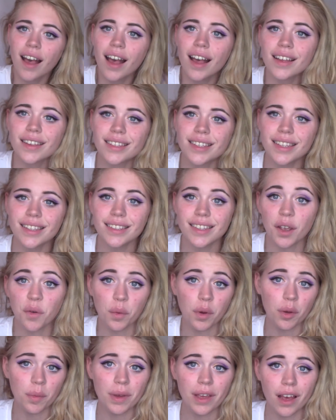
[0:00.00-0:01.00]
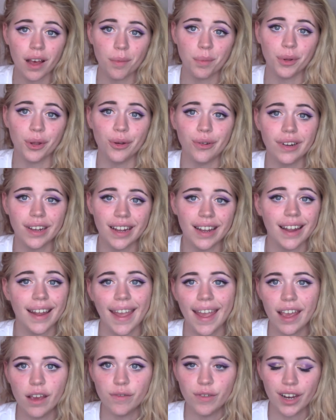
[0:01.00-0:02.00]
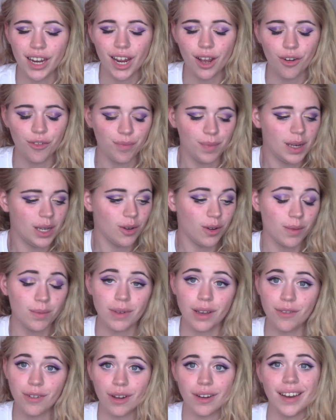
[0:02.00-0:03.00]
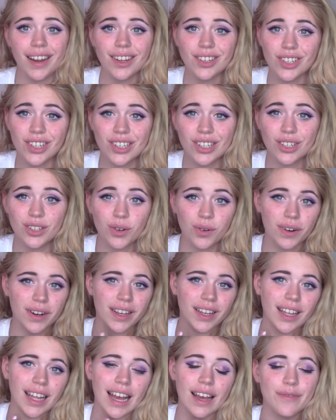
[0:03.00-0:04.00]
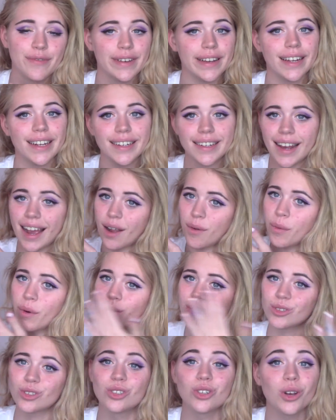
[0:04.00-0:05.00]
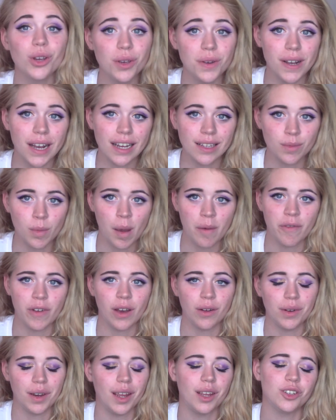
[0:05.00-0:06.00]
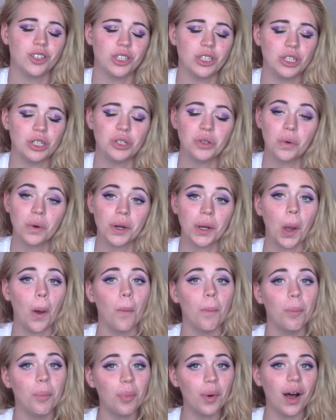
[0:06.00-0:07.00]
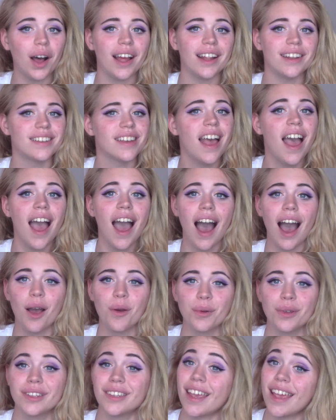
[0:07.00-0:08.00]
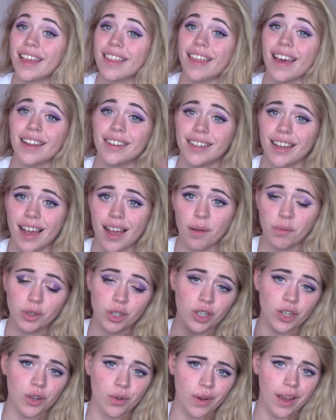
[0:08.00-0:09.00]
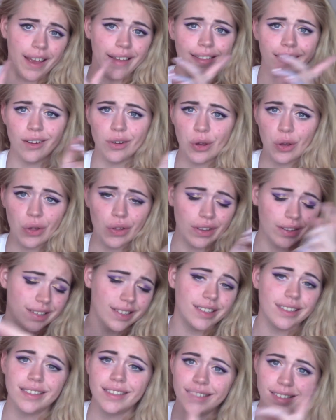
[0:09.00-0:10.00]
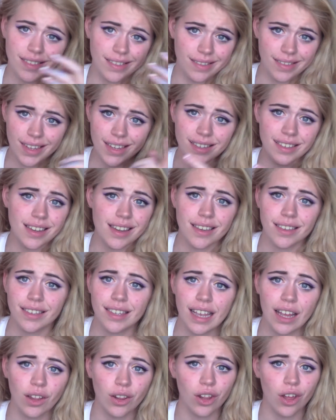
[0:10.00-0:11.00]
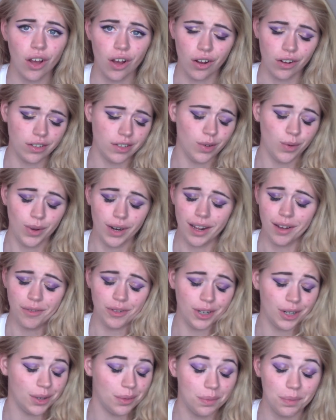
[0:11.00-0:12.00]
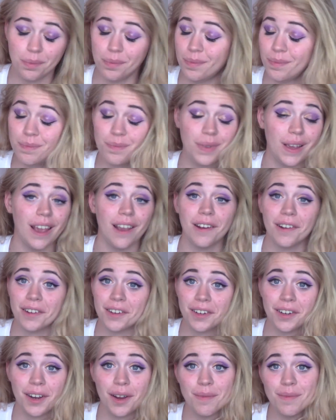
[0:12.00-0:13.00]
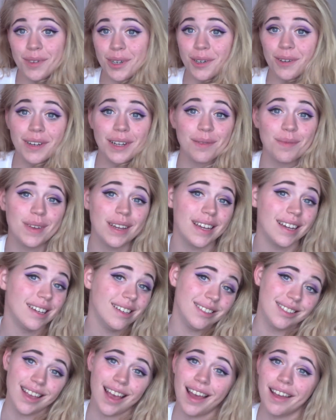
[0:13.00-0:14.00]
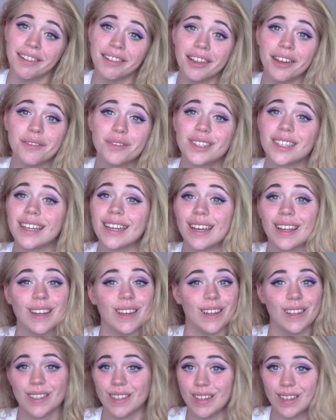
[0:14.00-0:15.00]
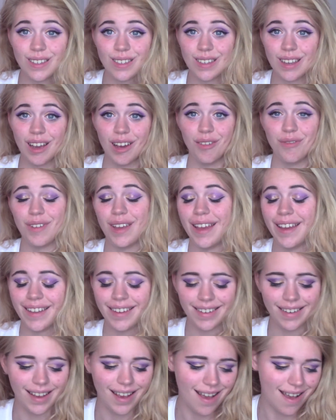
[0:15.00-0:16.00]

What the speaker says: Since I will be uploading a video of me doing my foundation tutorial, I figured I won't show you guys my foundation tutorial, but I will take that time to do a little Disney sing-along to whatever character I'm doing because I love singing Disney stuff, and